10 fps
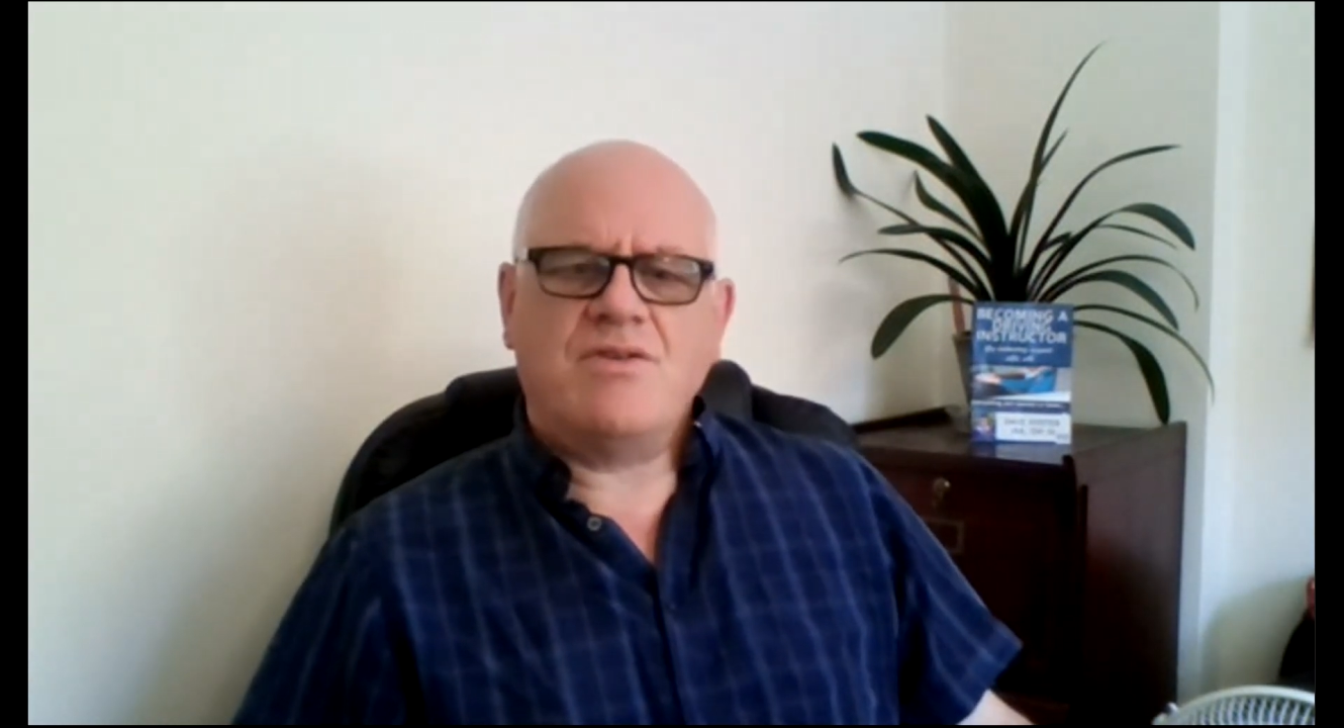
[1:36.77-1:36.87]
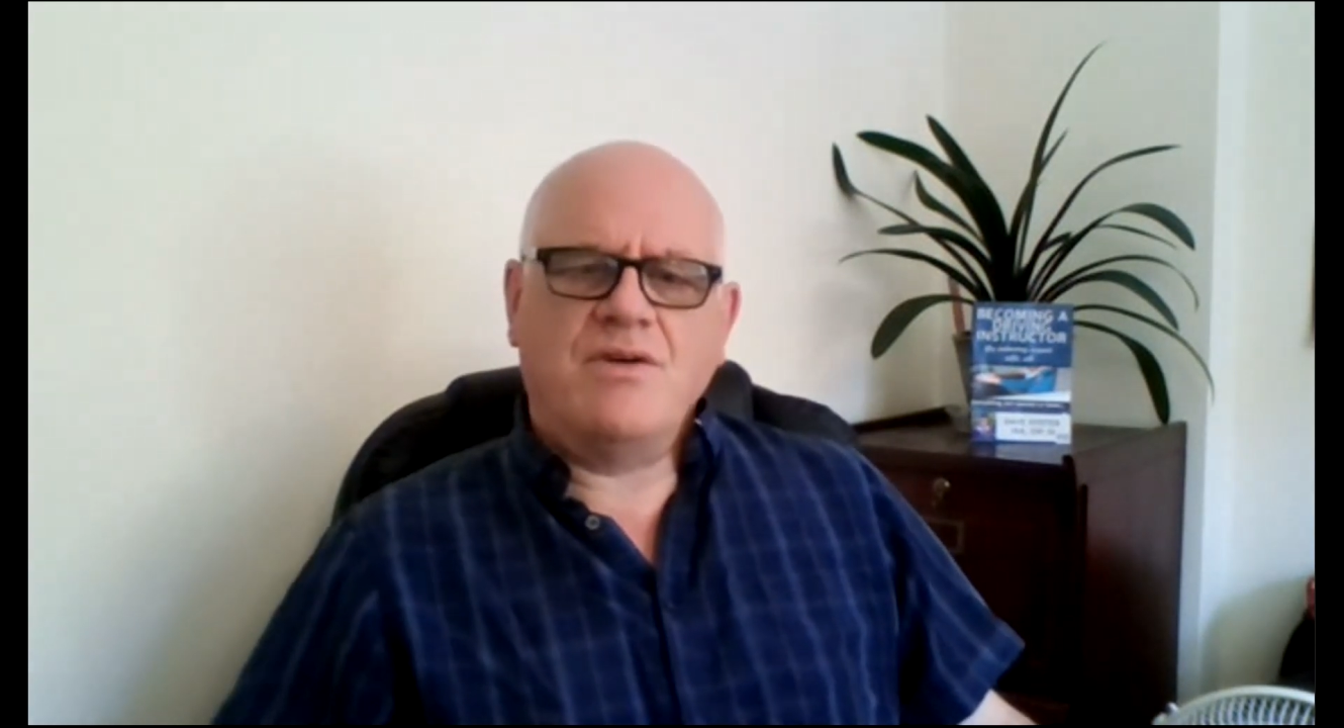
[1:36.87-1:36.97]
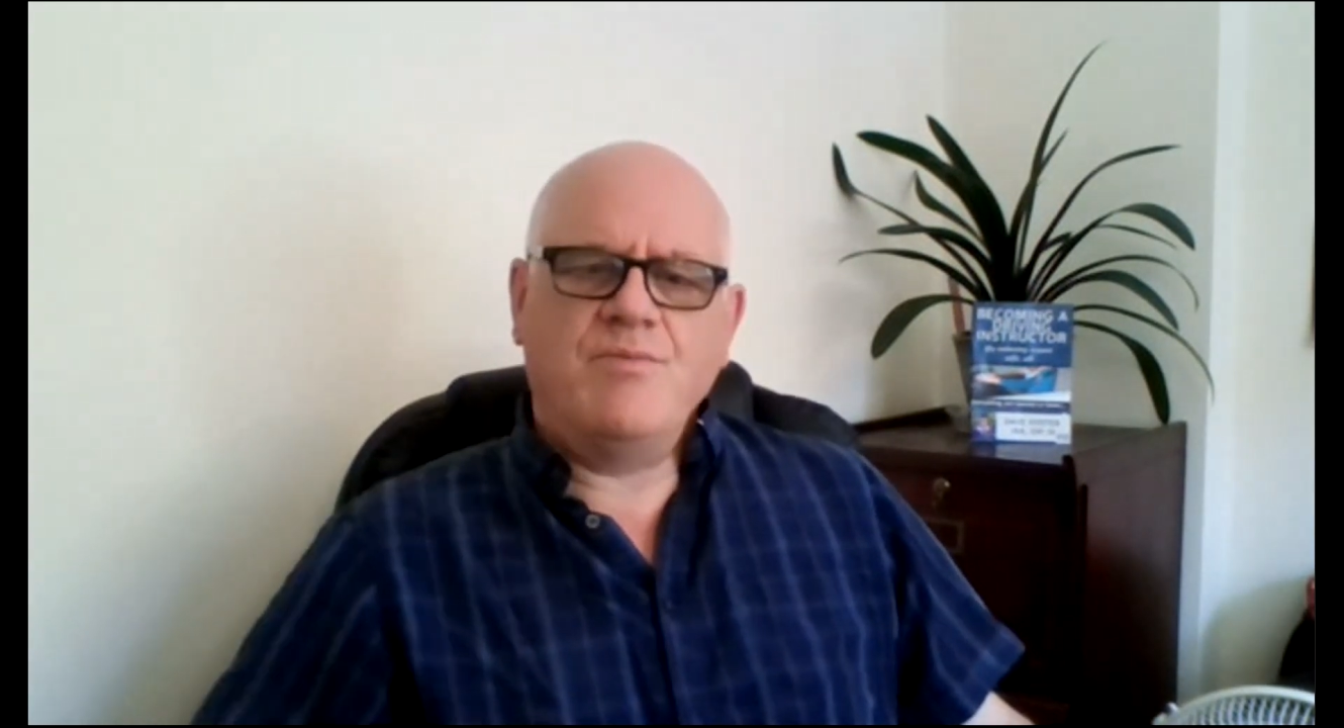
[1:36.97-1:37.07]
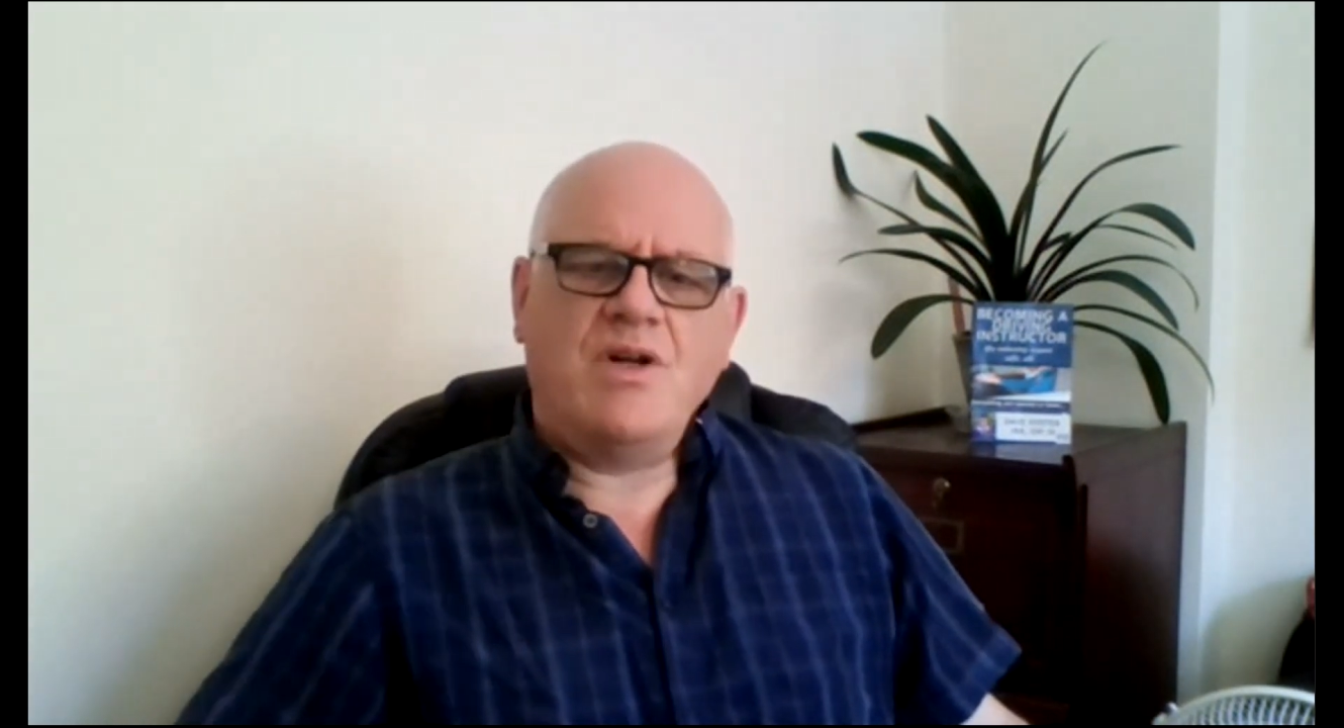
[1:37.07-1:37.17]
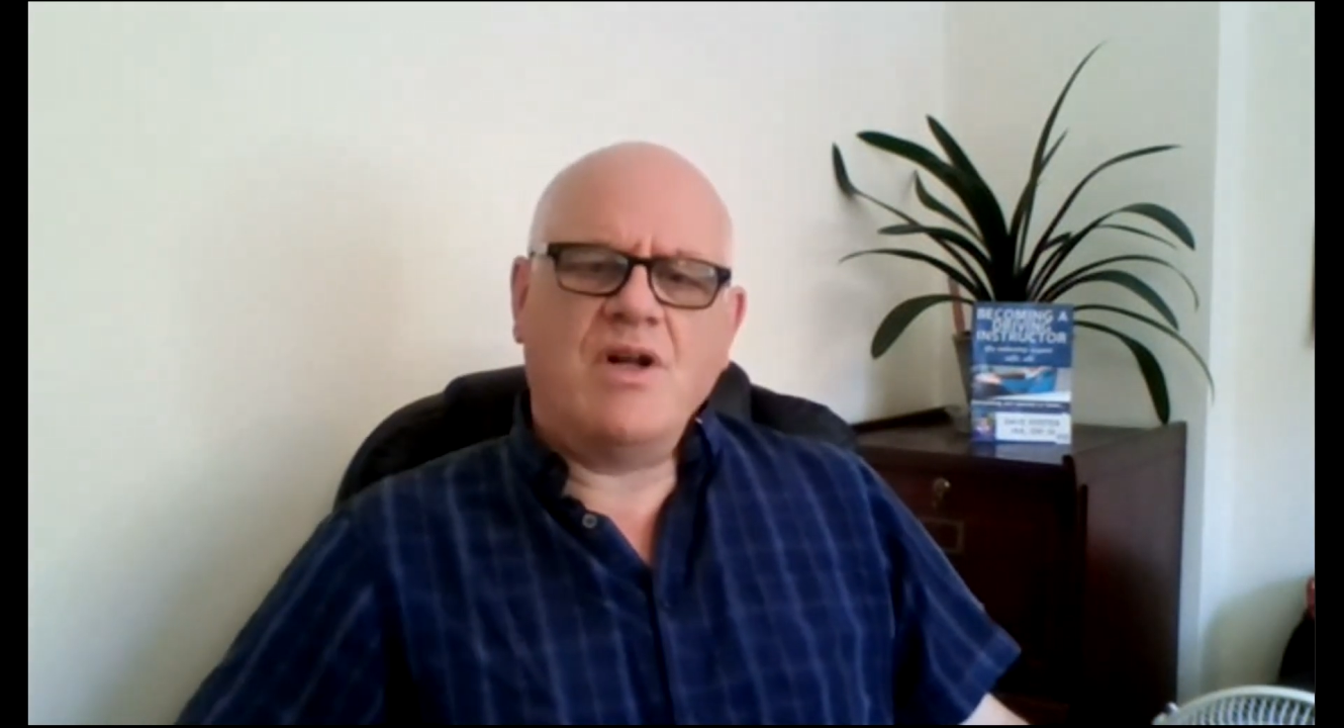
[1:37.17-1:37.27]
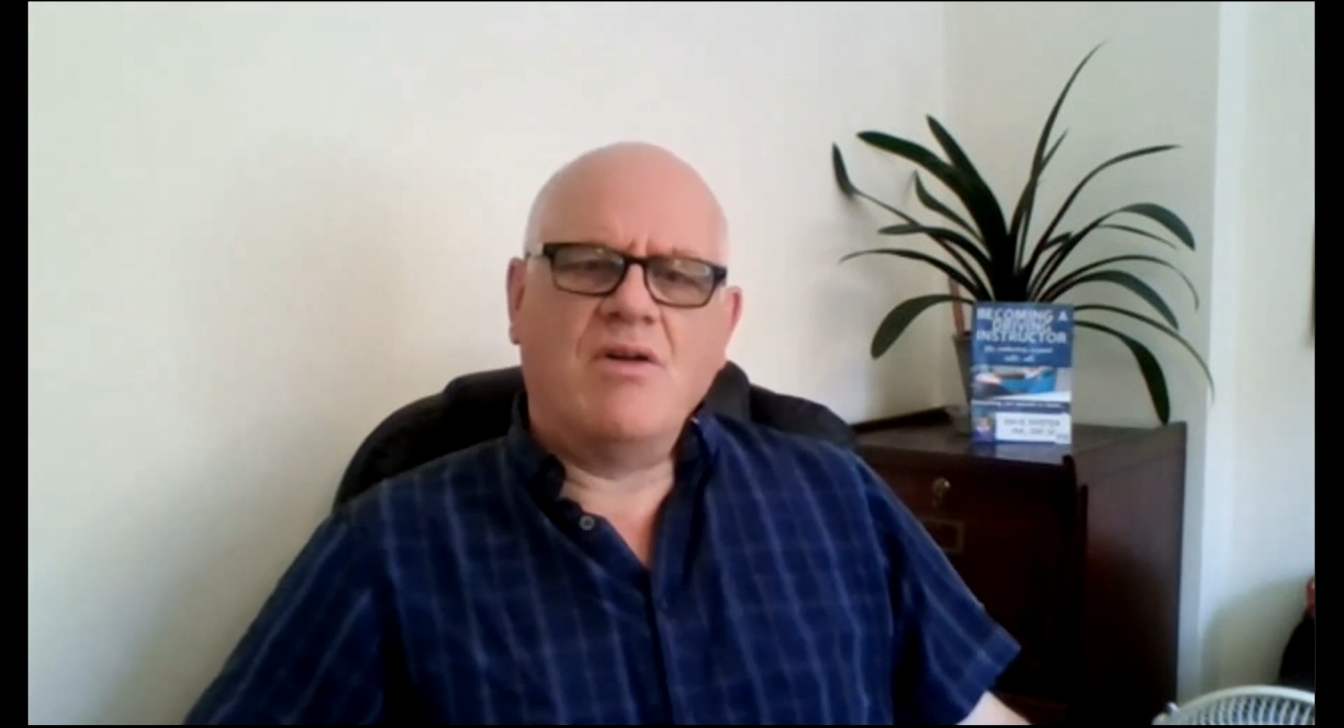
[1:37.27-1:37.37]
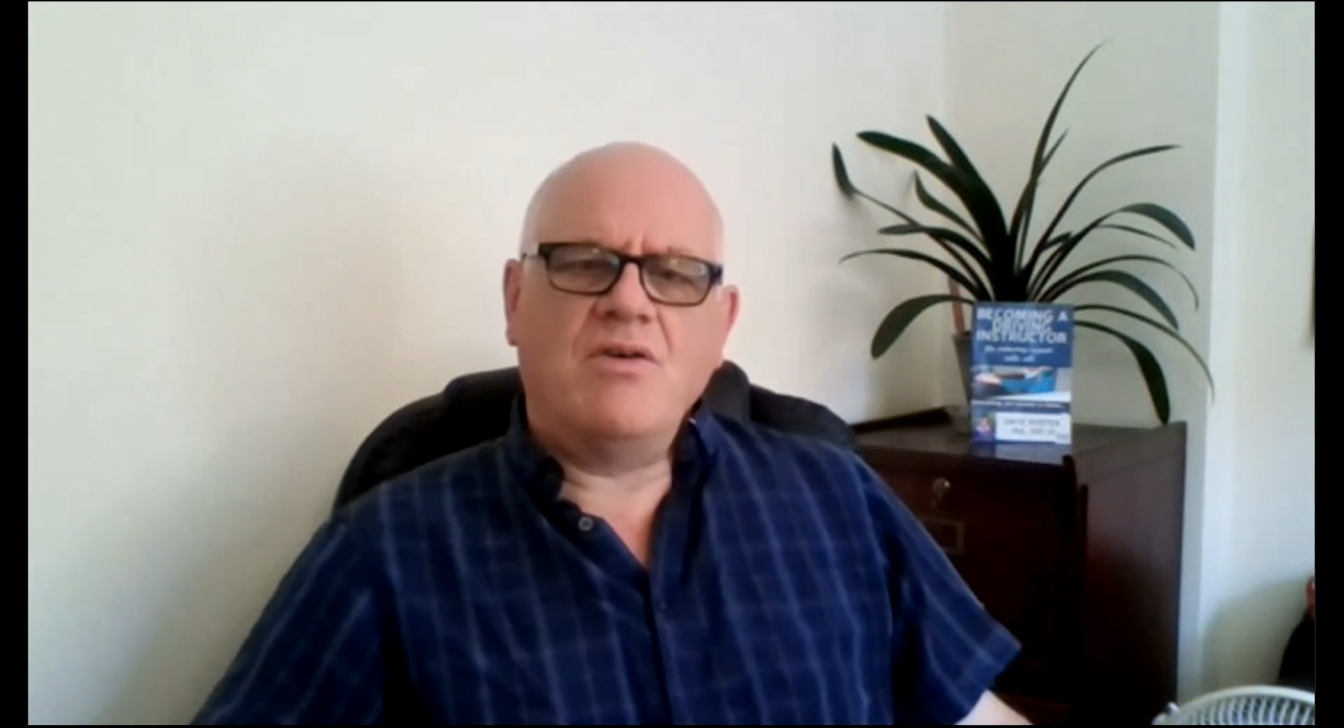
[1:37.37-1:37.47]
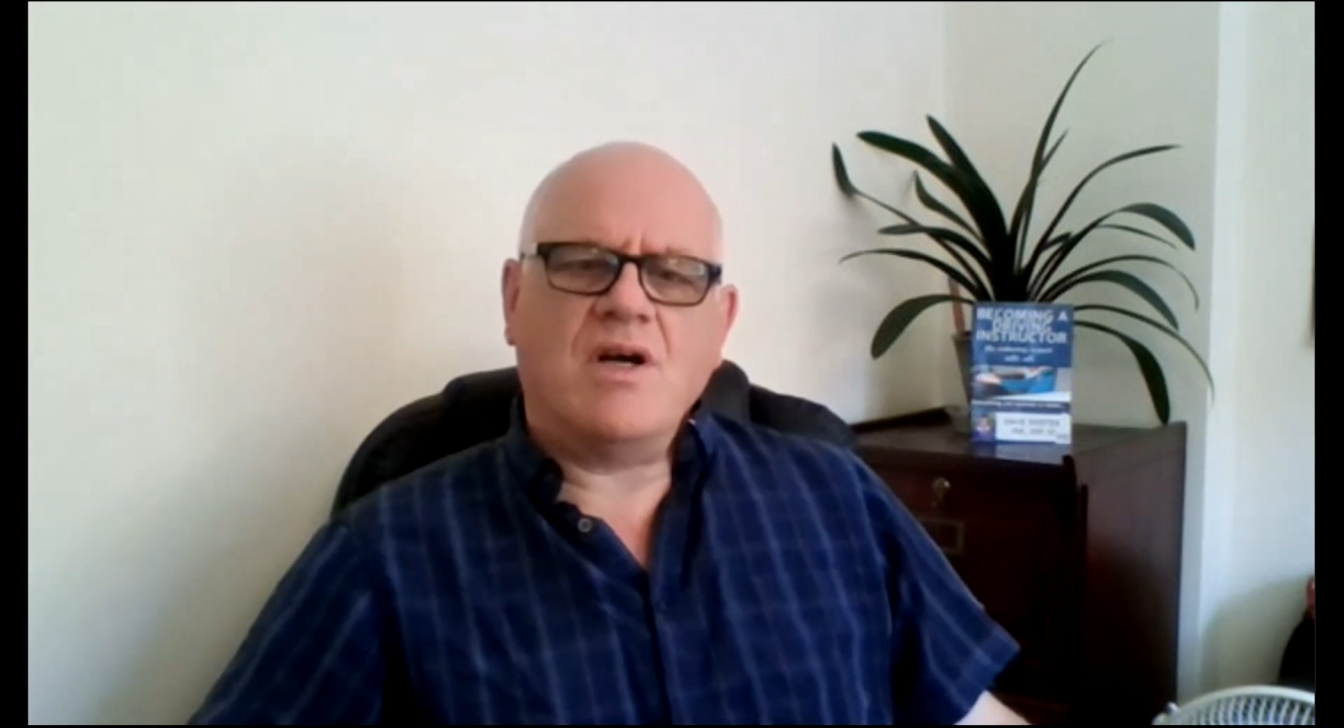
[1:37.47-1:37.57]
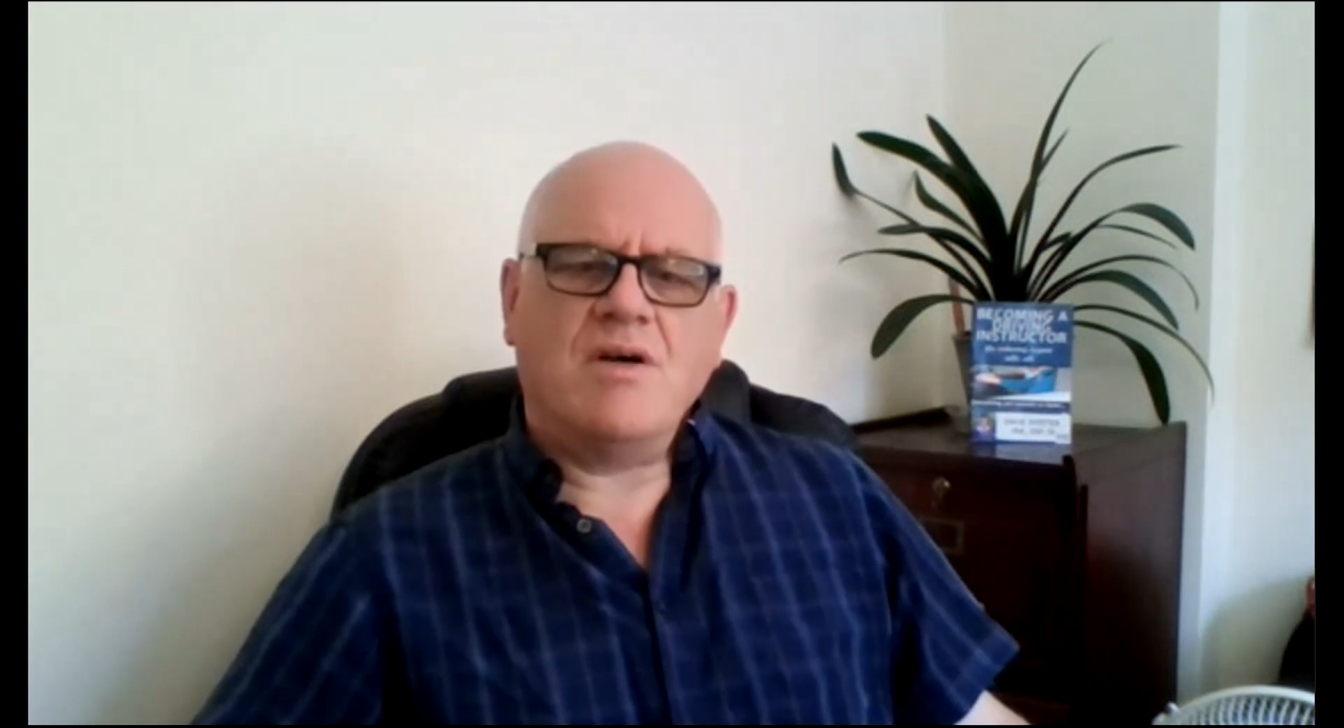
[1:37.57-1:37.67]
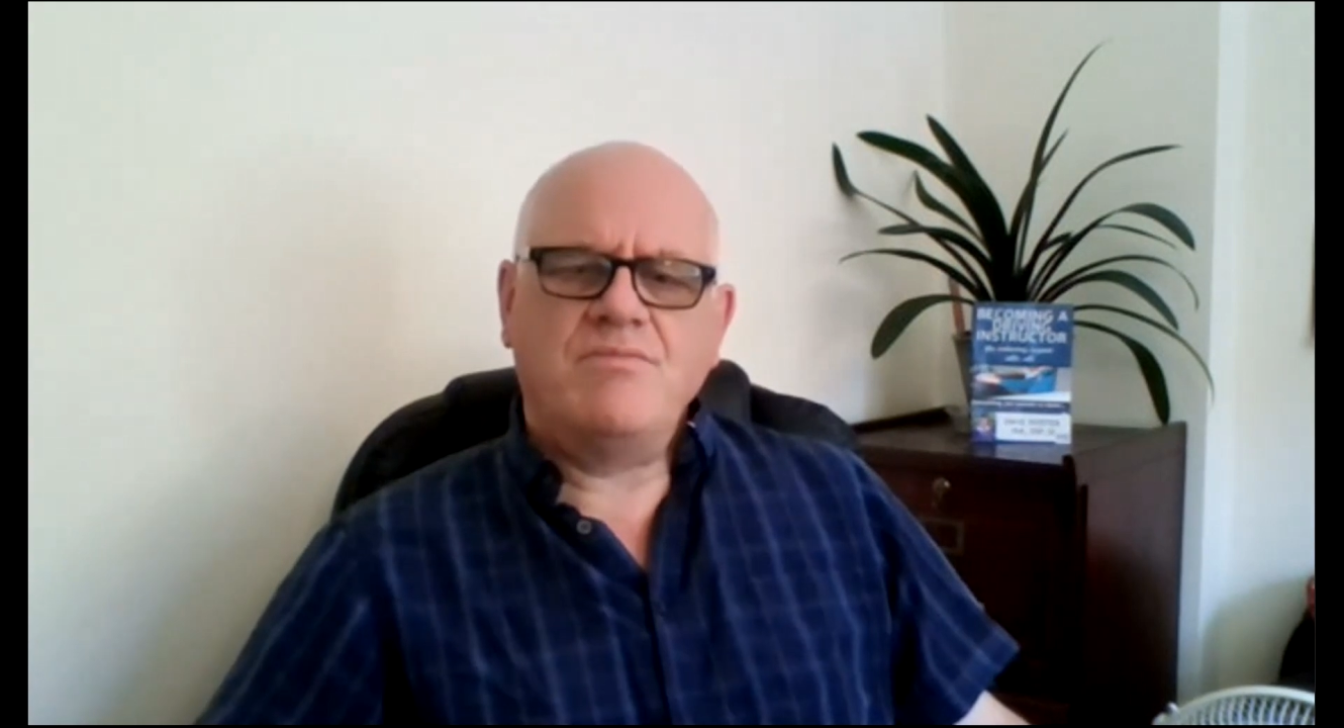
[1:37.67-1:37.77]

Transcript: to him, look,